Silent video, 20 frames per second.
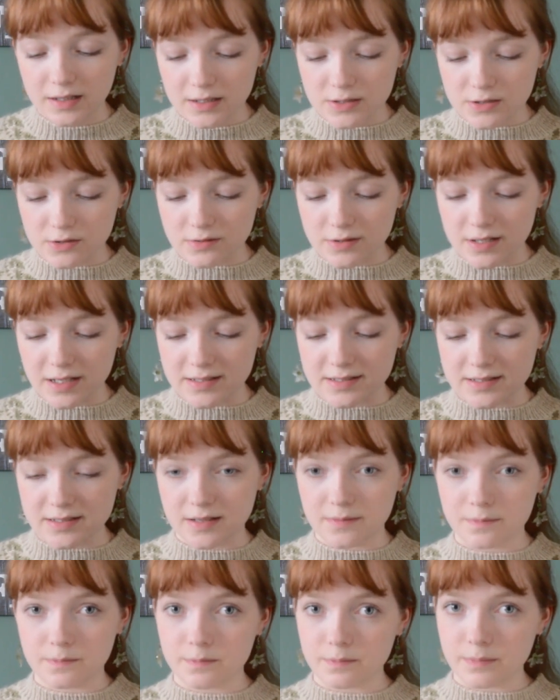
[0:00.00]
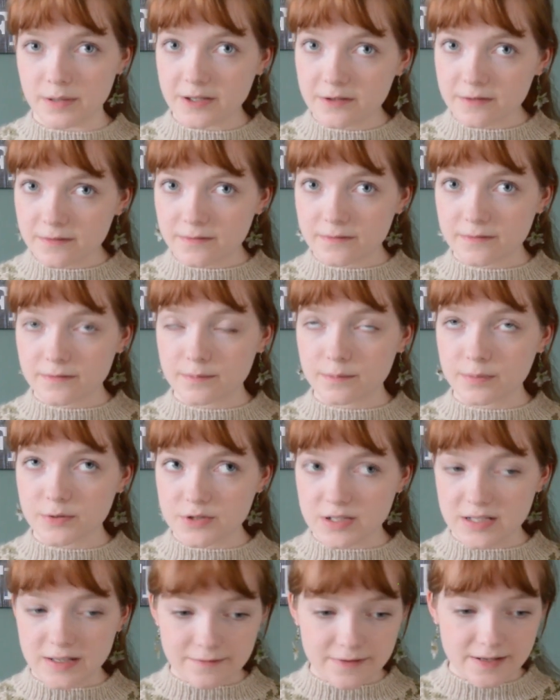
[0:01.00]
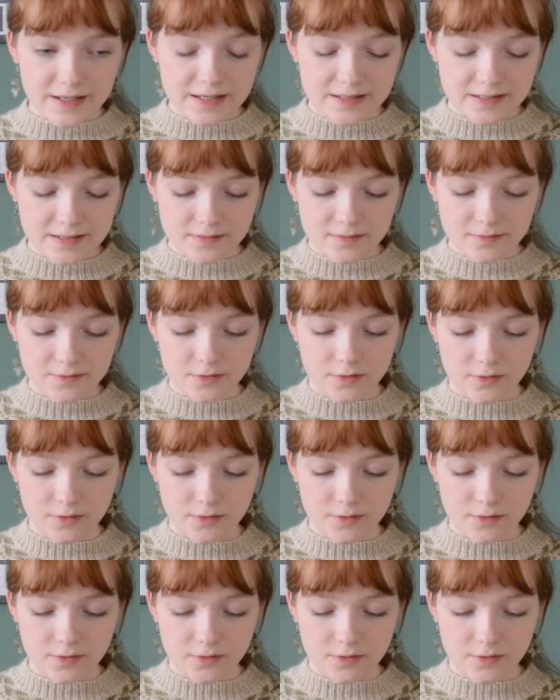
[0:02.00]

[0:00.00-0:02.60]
so it has a bit of positive ease,